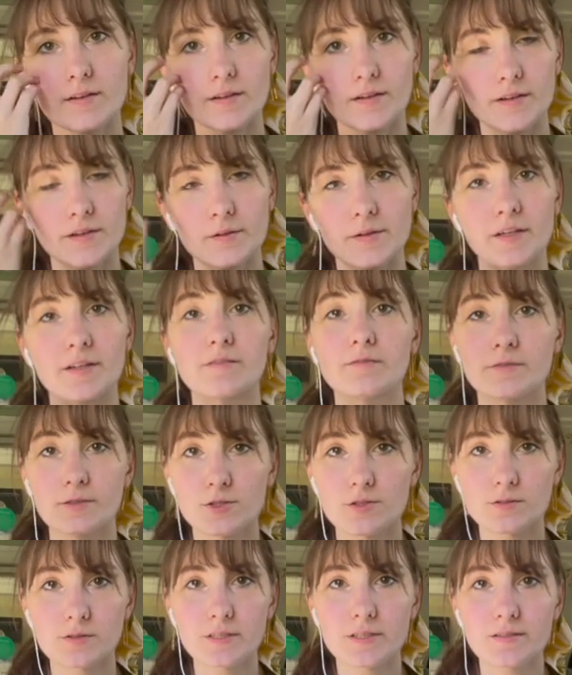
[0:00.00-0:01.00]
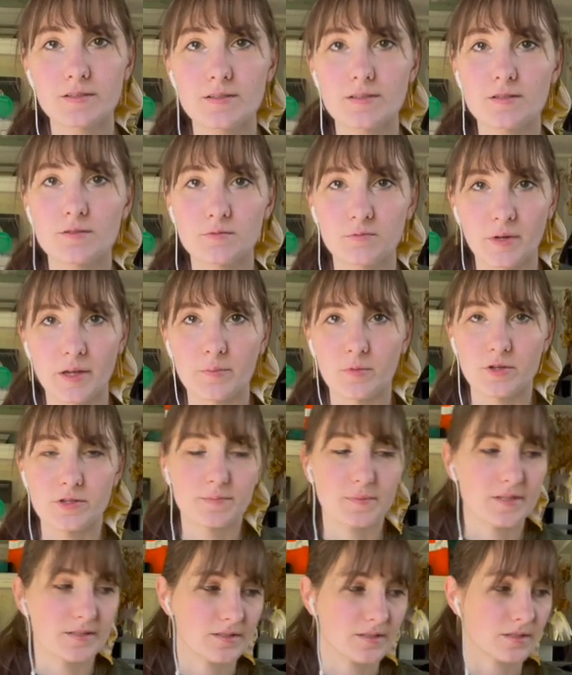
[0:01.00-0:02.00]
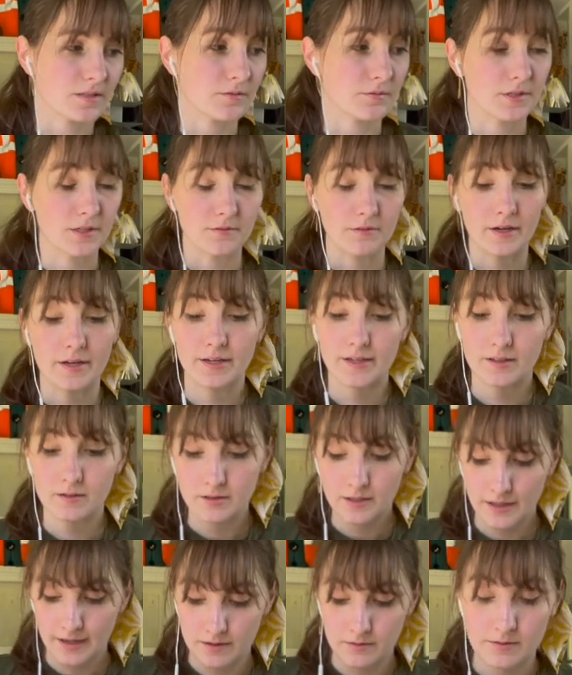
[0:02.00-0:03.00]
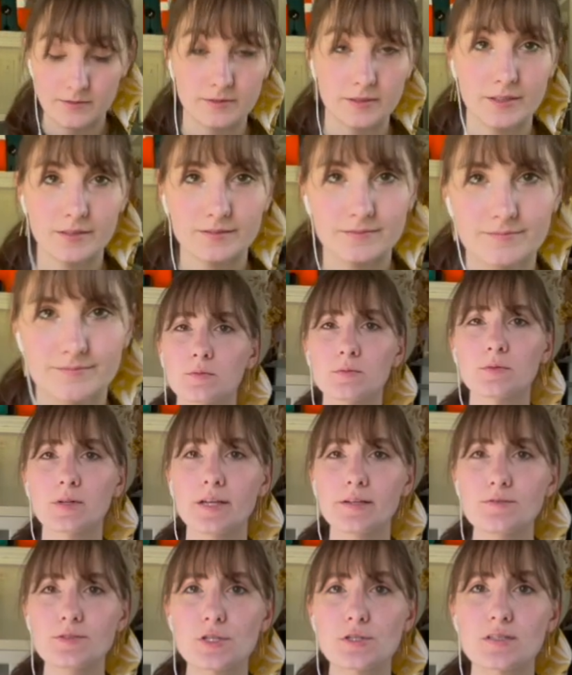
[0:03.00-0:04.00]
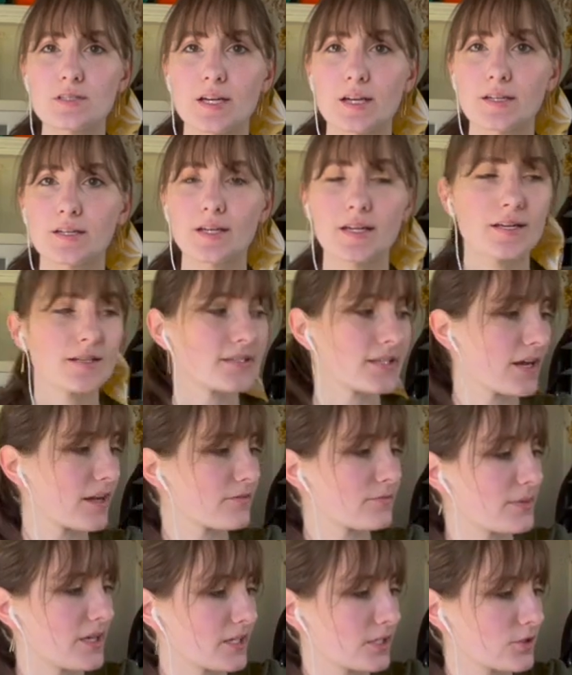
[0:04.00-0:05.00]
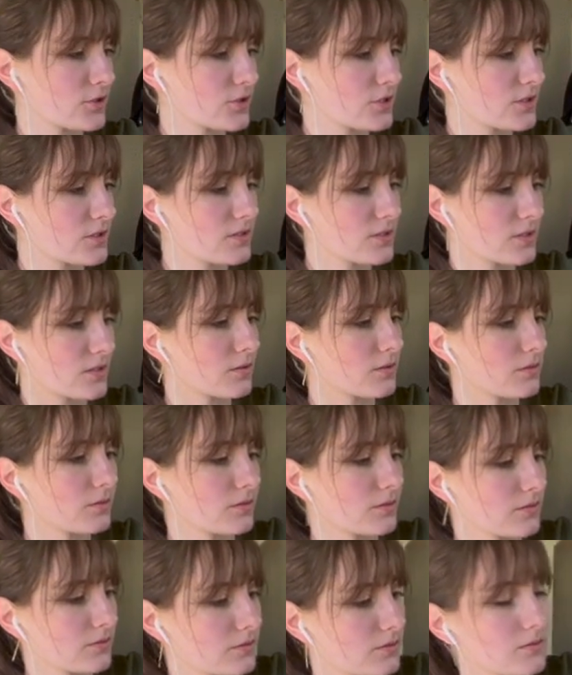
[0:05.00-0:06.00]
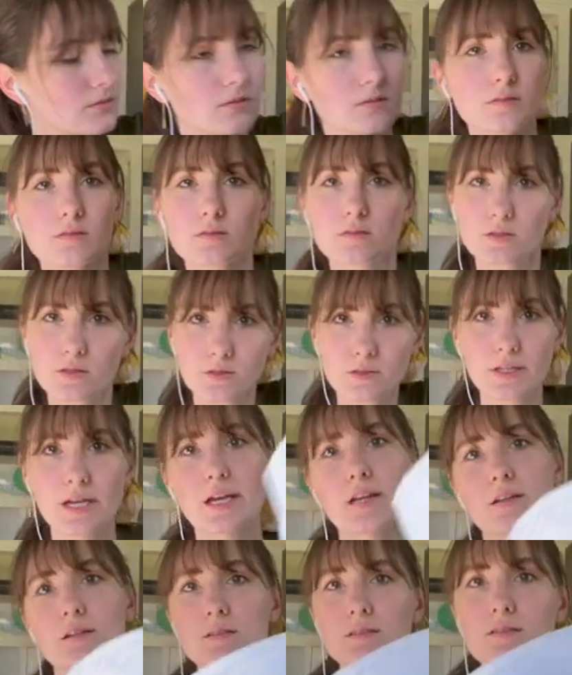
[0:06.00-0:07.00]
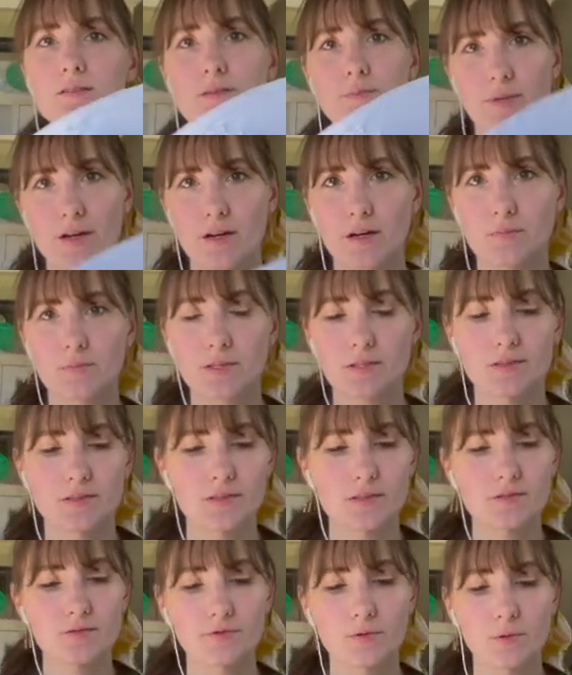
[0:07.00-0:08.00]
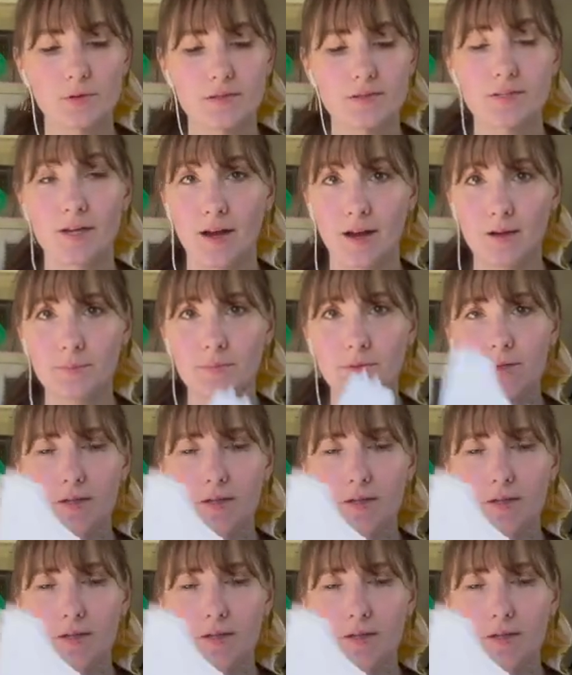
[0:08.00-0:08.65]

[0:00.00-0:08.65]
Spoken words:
Okay, visually this is way more space than you need right now. However, what I've just done is I've managed to create some pattern pieces for the top.